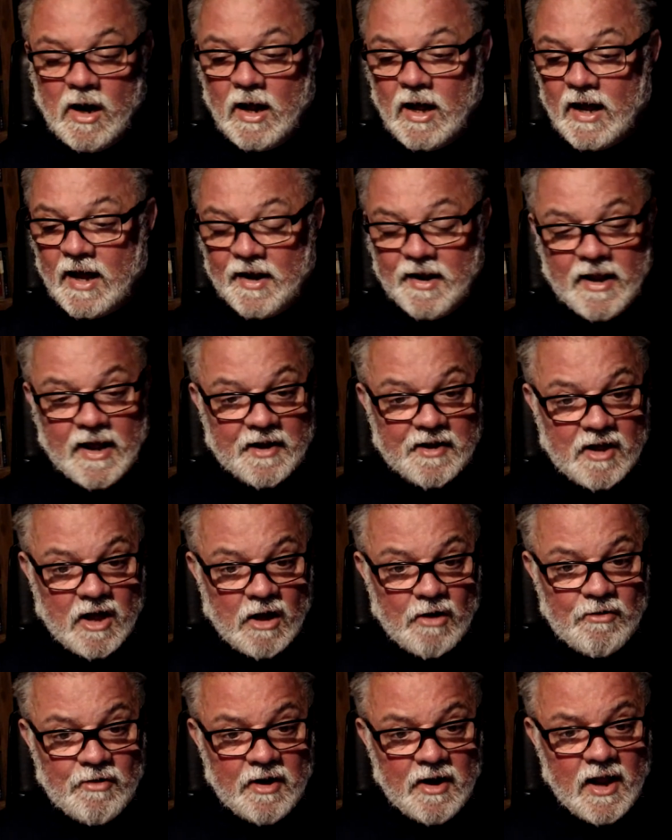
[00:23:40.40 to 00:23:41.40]
And he had a
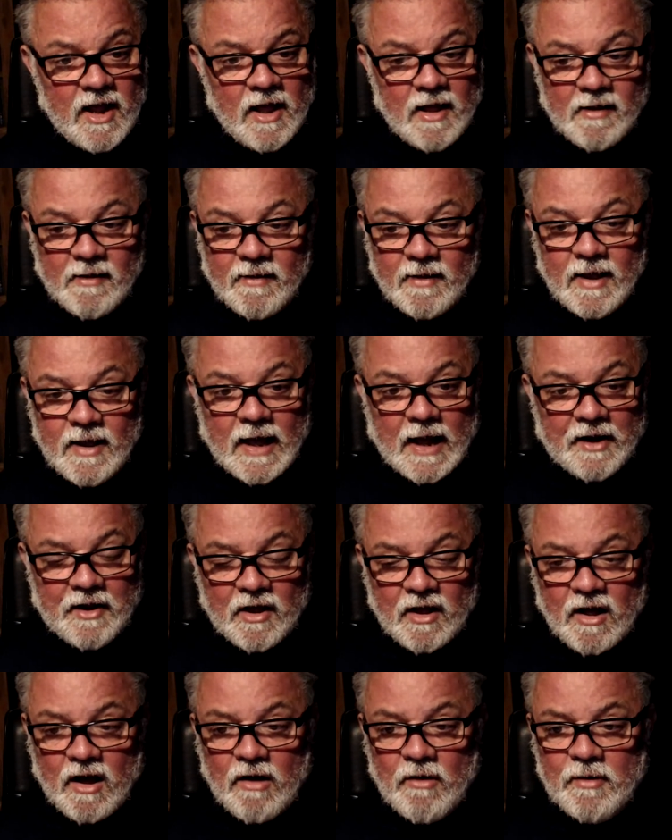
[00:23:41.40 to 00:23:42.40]
go, didn't he? He had a
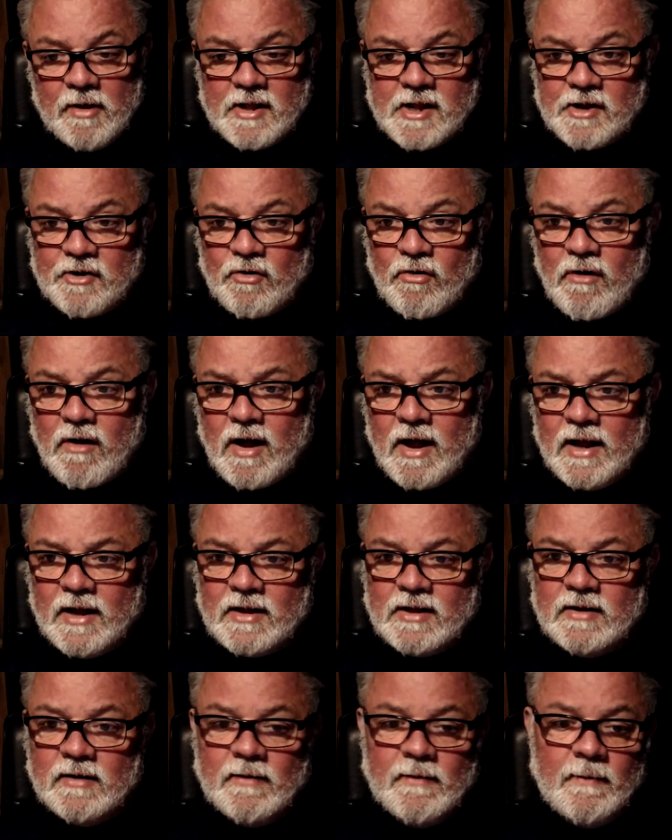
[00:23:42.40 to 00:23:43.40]
go. He did all
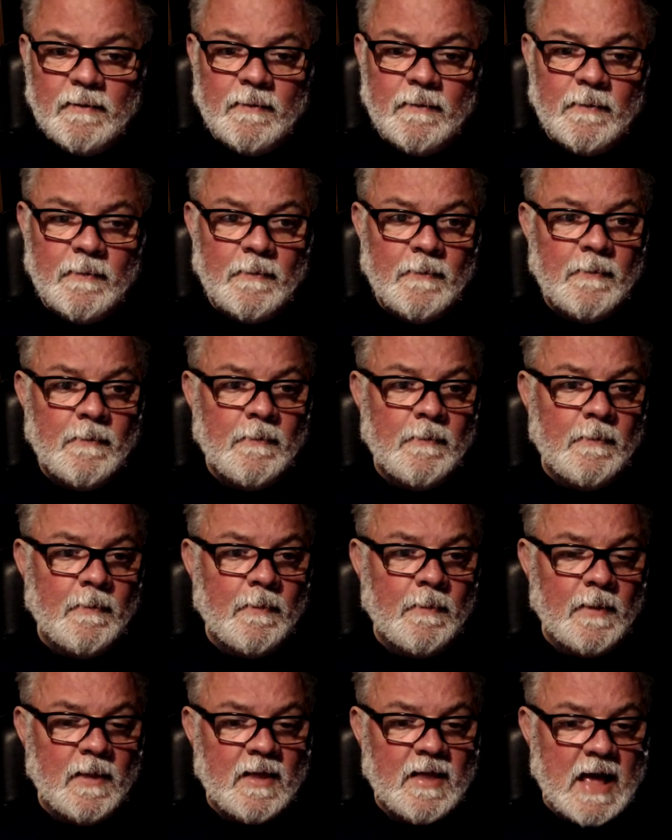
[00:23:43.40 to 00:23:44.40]
right.
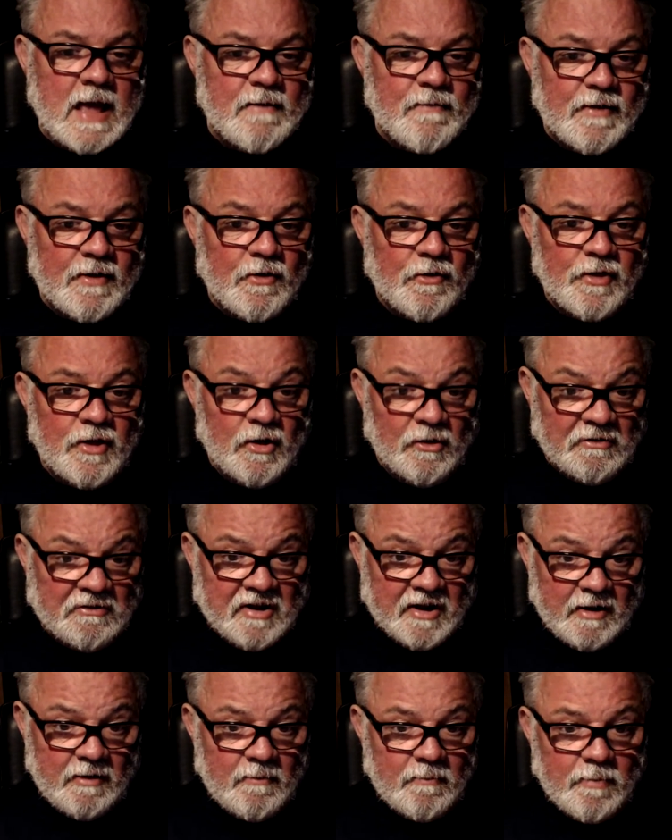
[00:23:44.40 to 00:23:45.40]
He gave in on the
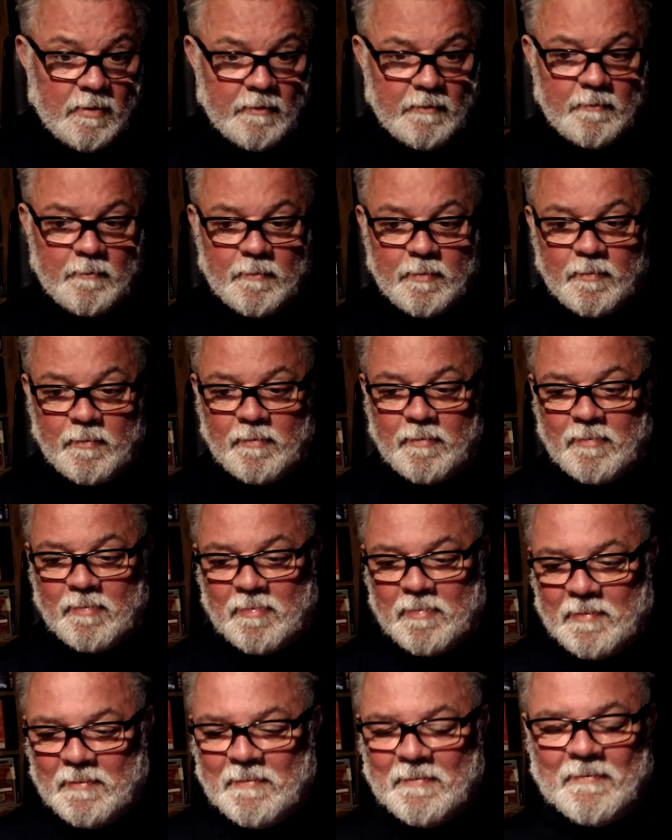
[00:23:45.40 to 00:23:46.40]
hunted.
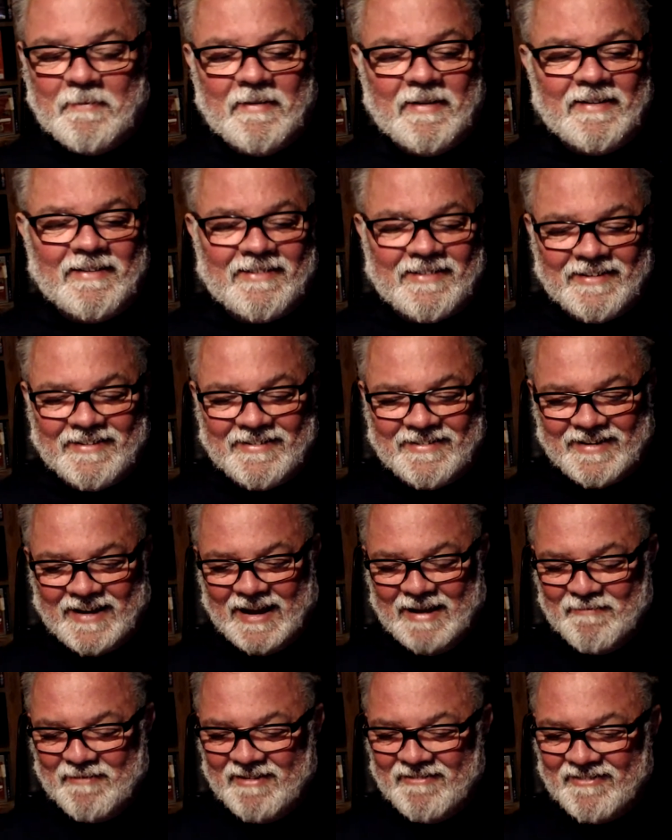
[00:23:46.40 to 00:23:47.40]
That's a
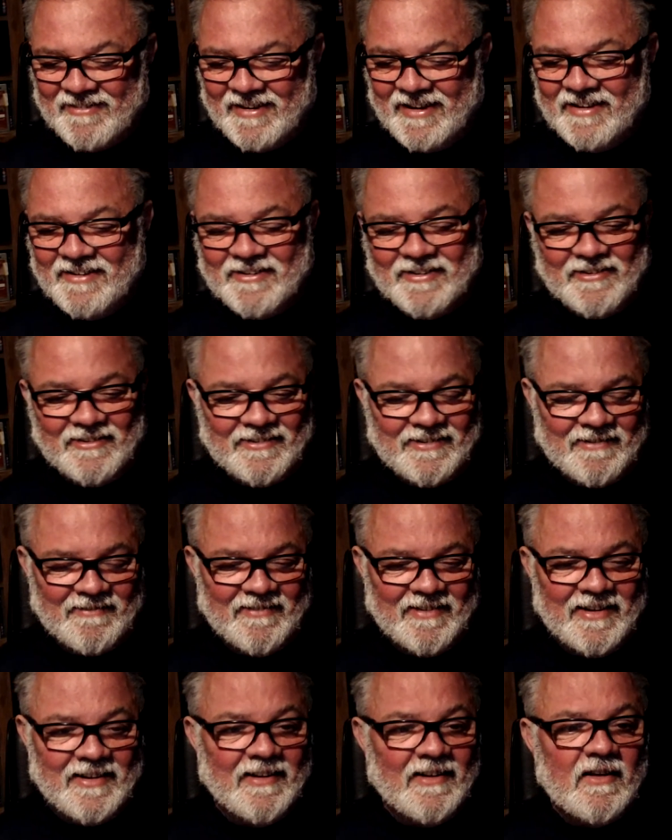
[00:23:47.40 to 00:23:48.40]
shame. He was injured or
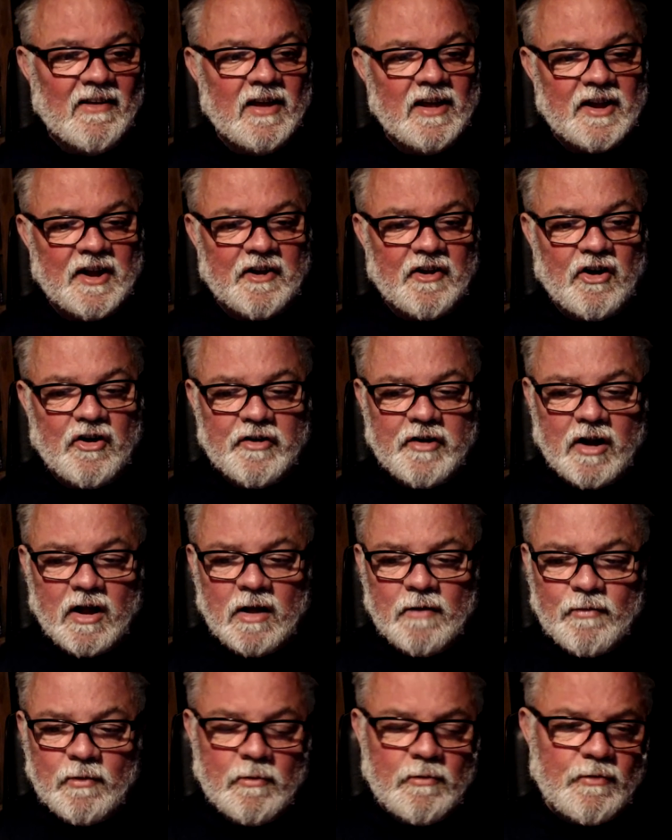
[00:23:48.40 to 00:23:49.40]
something. He had a hard
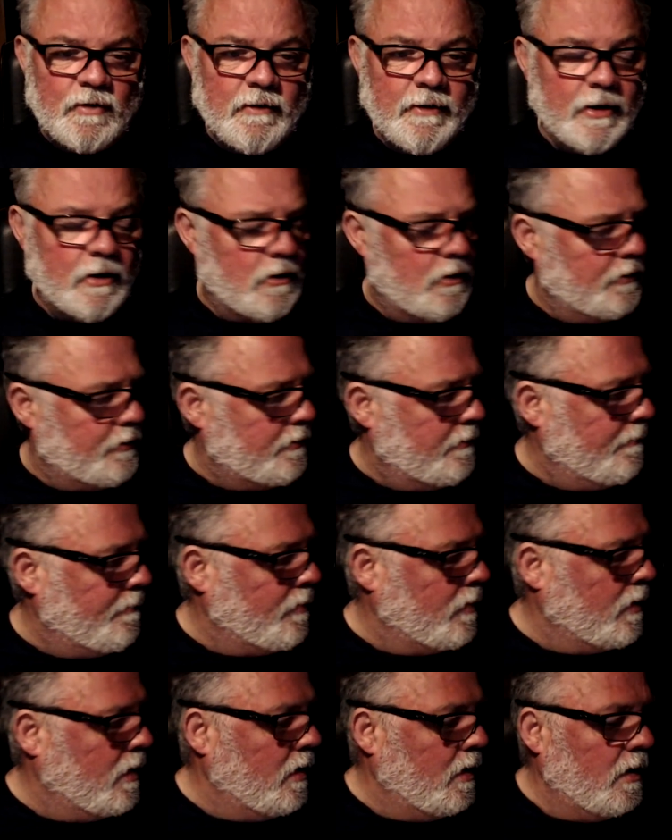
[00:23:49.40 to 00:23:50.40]
life. It was very odd.
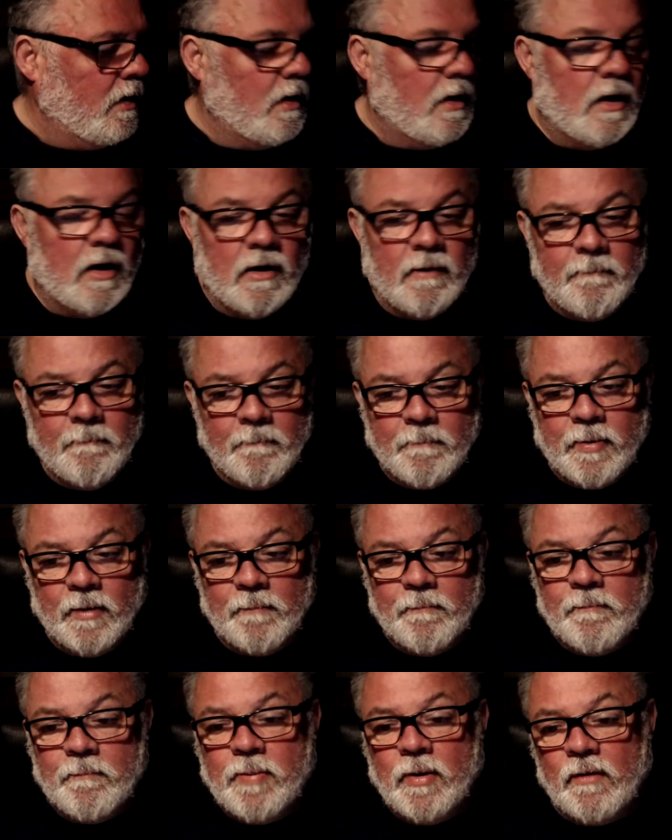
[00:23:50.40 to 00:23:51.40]

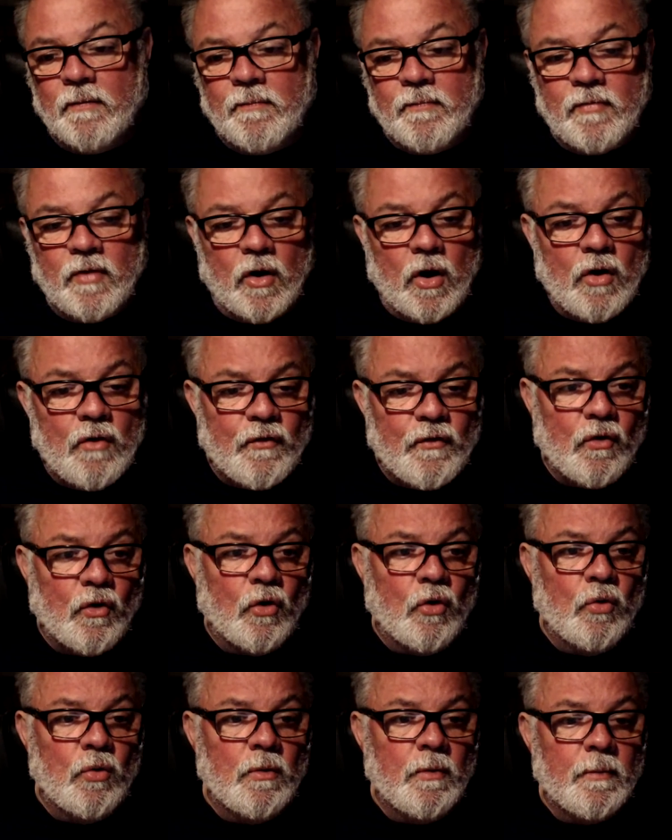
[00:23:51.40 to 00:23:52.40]
But
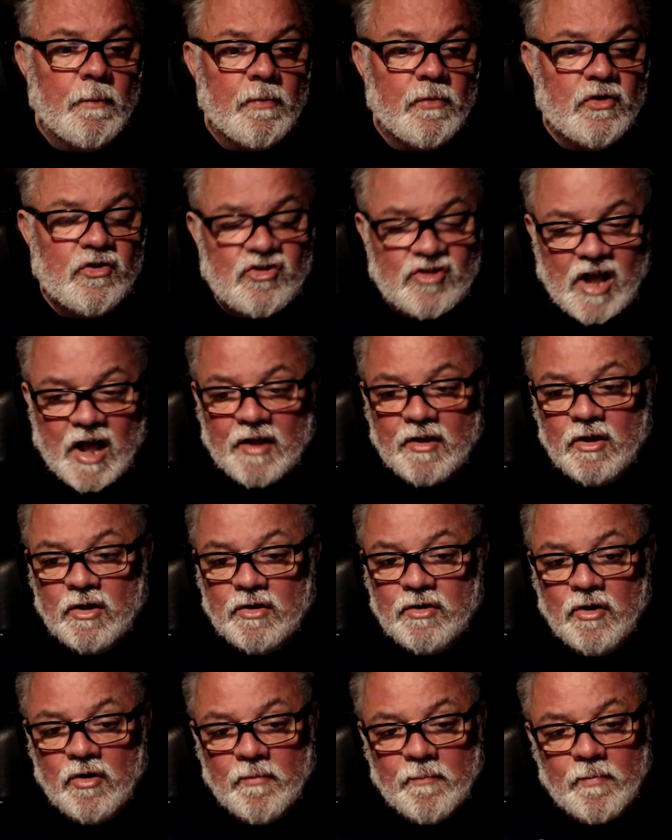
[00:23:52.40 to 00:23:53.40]
overall, the
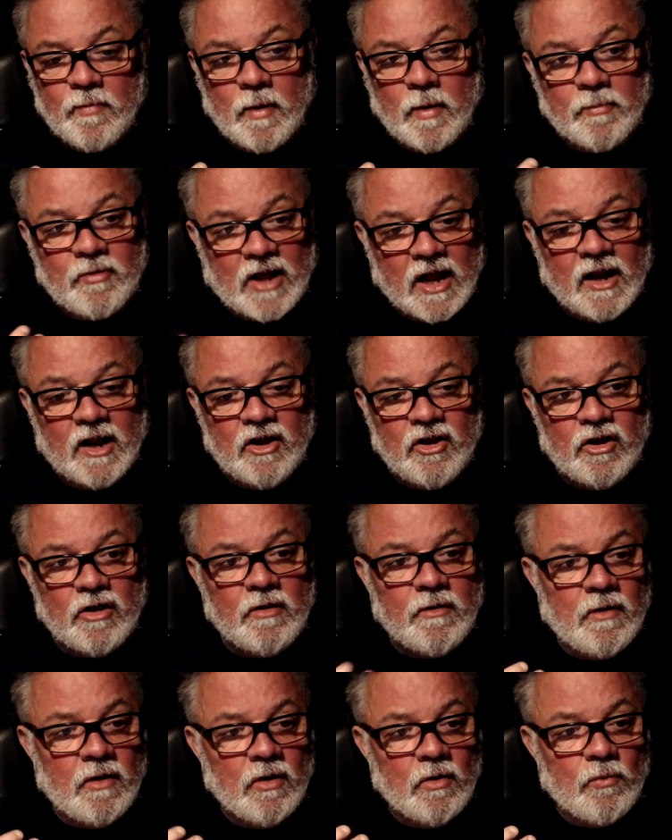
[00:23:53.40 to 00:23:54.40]
standard, I'm telling you,
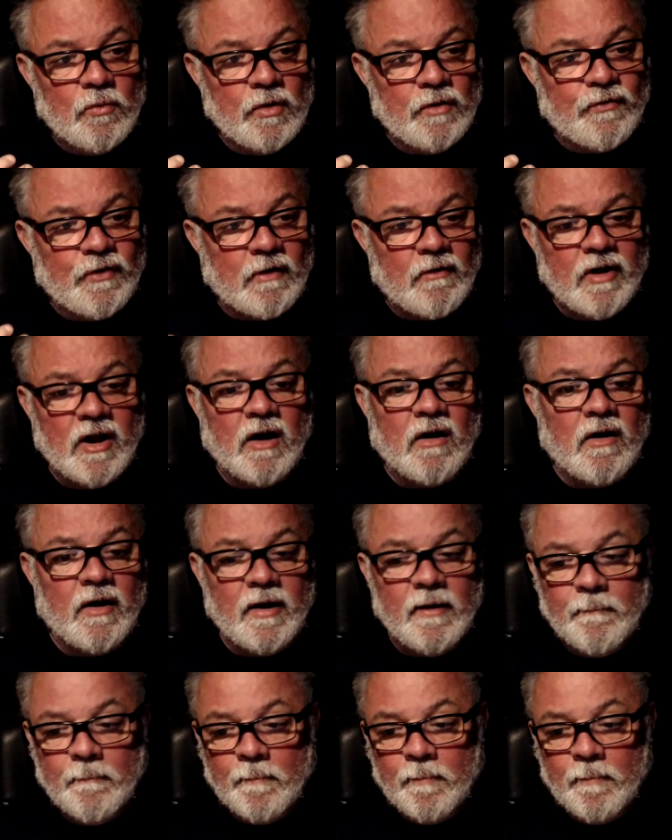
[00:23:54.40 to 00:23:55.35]
was very high.